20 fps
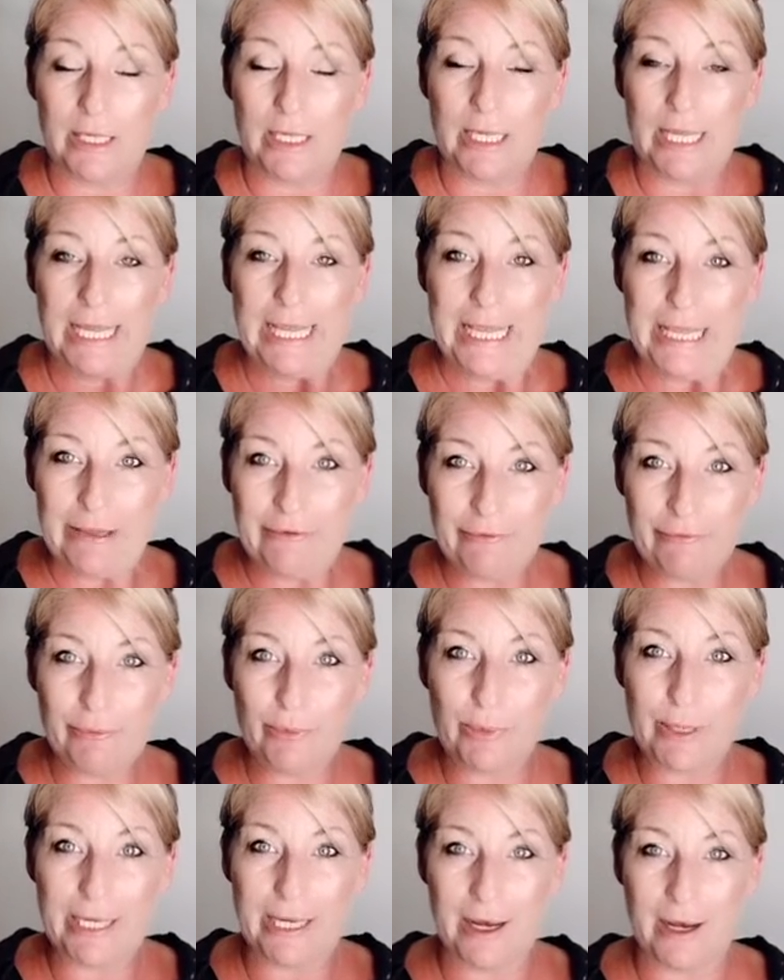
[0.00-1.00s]
if
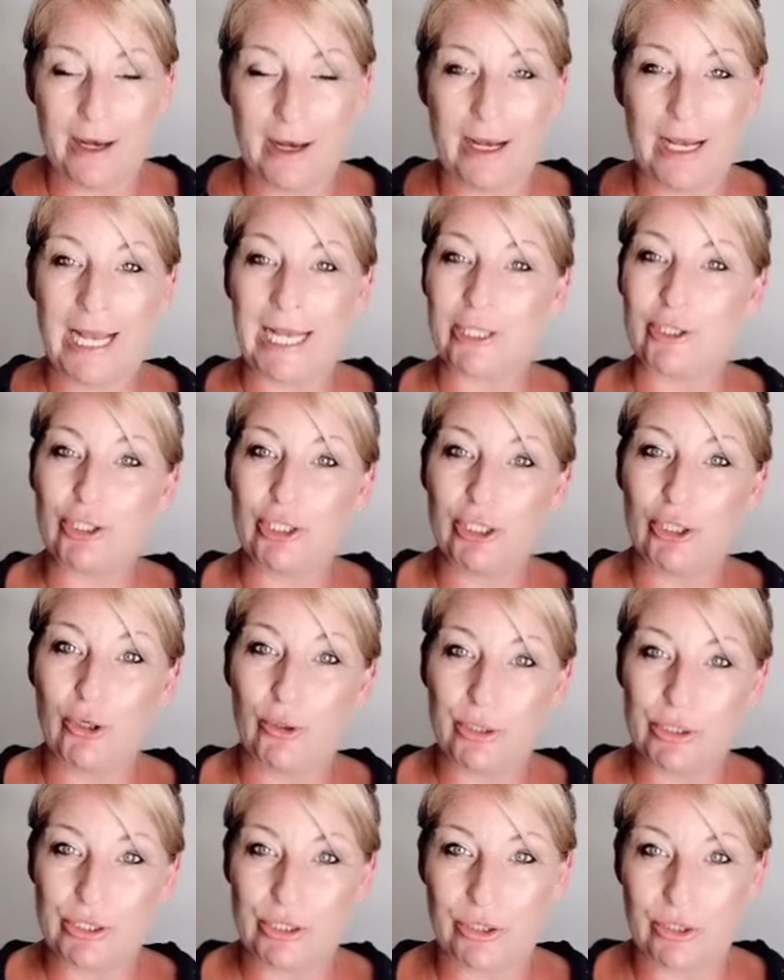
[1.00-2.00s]
we are actually
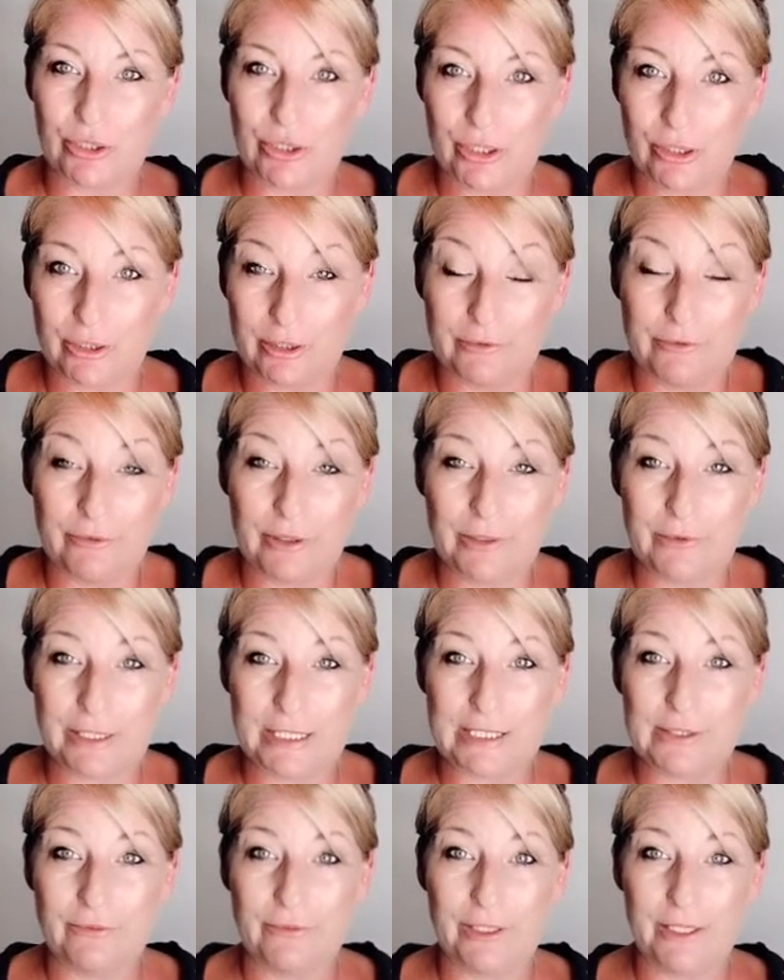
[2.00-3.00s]
going to confront
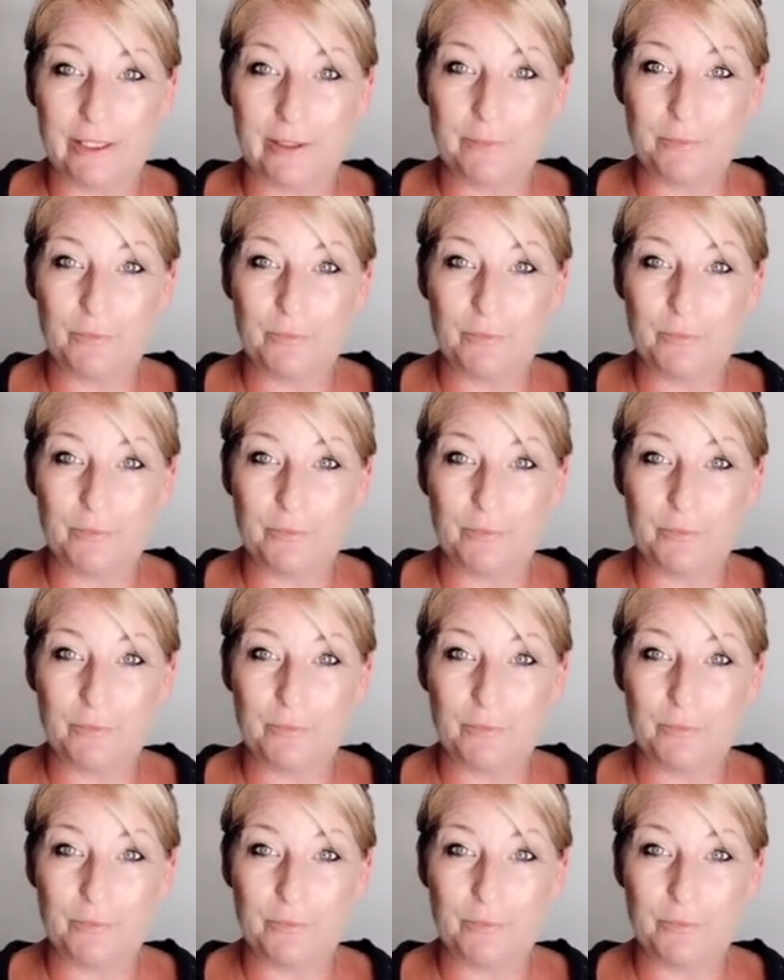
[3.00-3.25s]
this fear.